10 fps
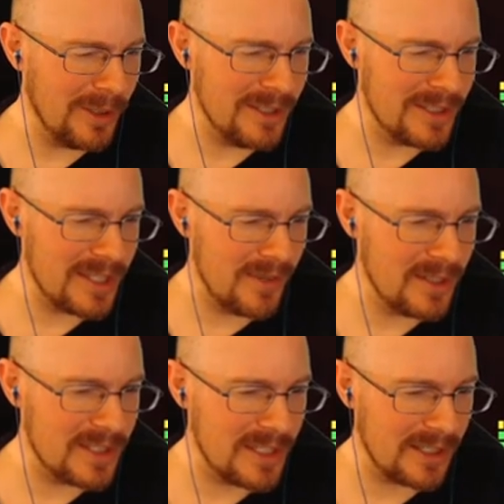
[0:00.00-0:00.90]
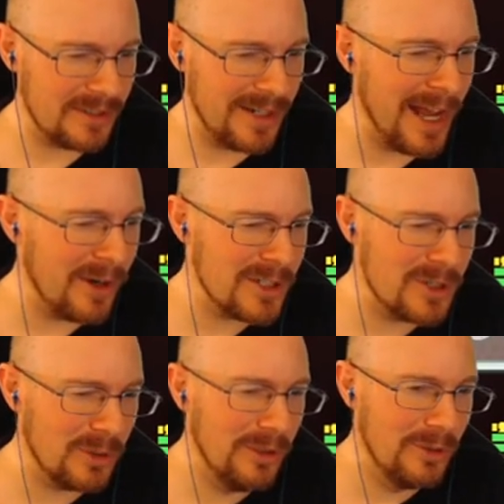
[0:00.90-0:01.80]
in the seventh sector? How did
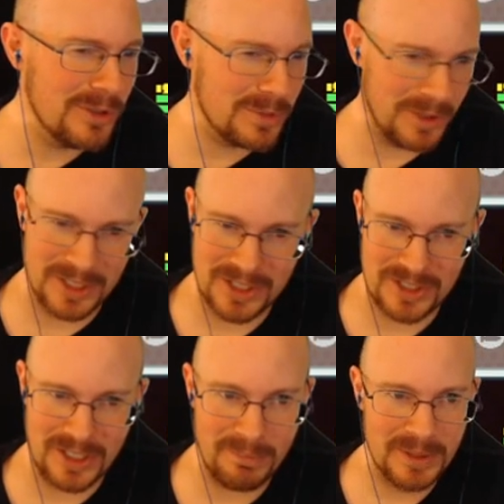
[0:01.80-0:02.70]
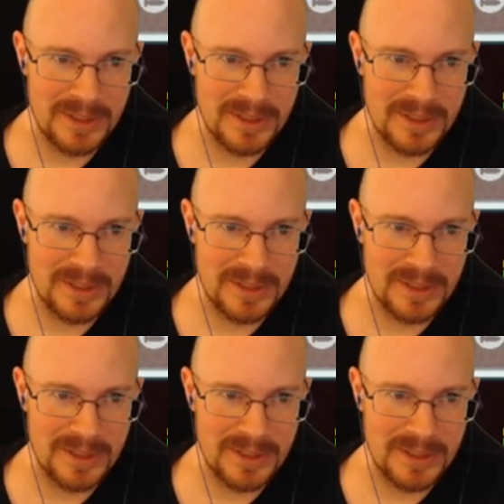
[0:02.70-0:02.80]
you lose with this ship?